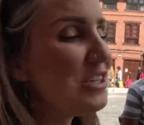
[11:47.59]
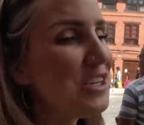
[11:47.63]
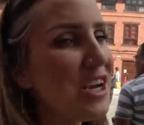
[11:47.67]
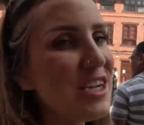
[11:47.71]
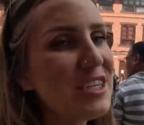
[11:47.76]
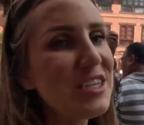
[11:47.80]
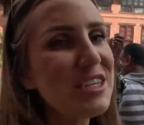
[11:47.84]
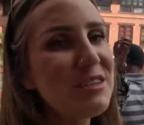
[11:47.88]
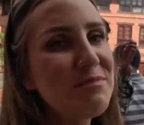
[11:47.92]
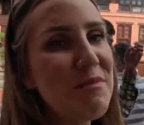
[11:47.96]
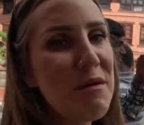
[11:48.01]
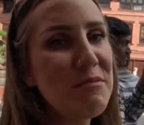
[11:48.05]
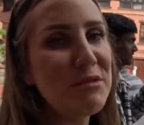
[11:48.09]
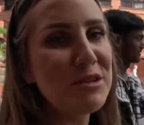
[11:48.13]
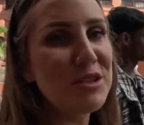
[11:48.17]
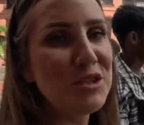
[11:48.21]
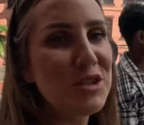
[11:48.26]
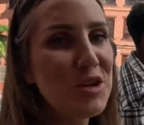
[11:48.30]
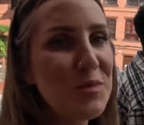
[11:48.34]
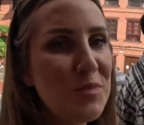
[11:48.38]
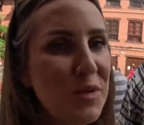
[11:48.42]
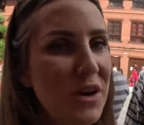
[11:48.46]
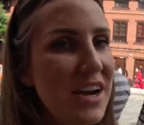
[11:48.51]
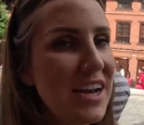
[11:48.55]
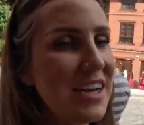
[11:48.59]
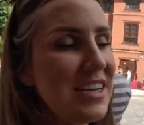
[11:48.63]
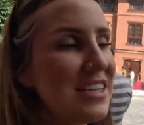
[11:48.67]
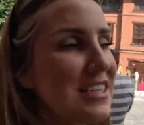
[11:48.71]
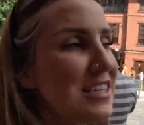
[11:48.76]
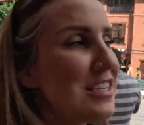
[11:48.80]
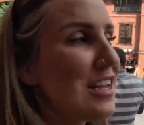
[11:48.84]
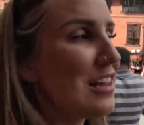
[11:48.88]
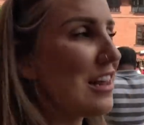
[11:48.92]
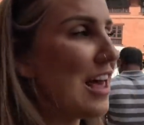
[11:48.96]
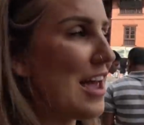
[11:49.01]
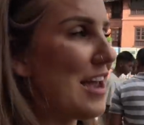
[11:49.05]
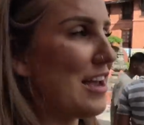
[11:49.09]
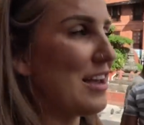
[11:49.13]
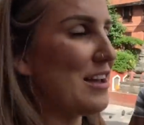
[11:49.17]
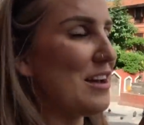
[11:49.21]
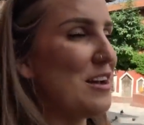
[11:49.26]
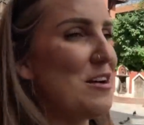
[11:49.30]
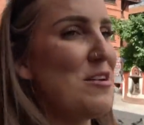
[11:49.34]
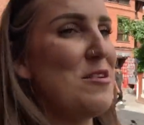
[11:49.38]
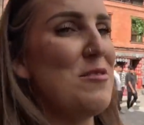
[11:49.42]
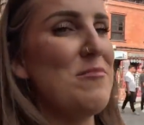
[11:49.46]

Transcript: Chase's mom is super into like